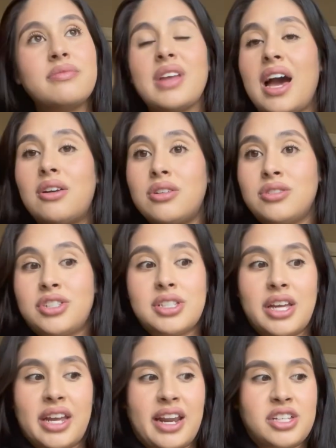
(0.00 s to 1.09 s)
I don't know, just
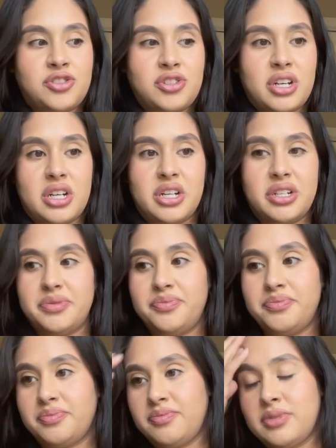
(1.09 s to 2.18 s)
like an extra
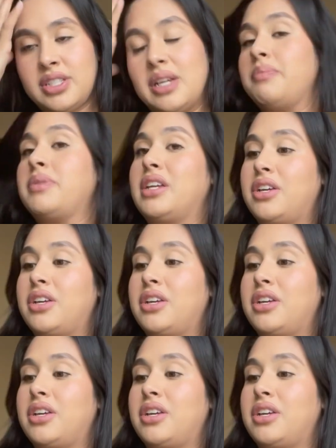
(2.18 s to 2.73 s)
something,